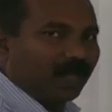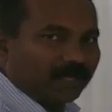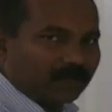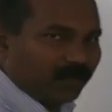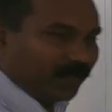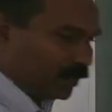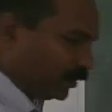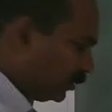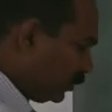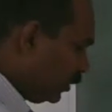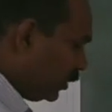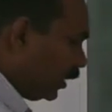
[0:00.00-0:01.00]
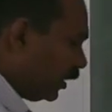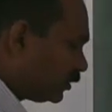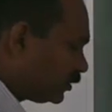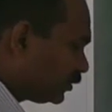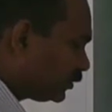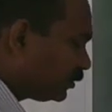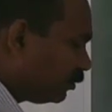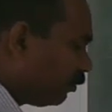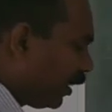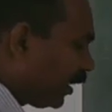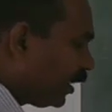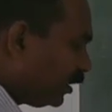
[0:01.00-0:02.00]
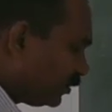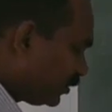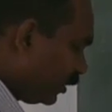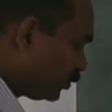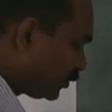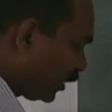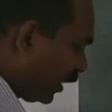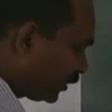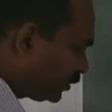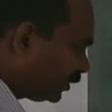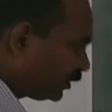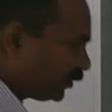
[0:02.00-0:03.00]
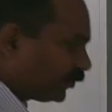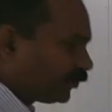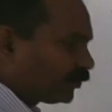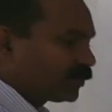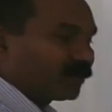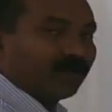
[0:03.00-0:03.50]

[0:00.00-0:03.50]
Are you clear? Yes. By subtracting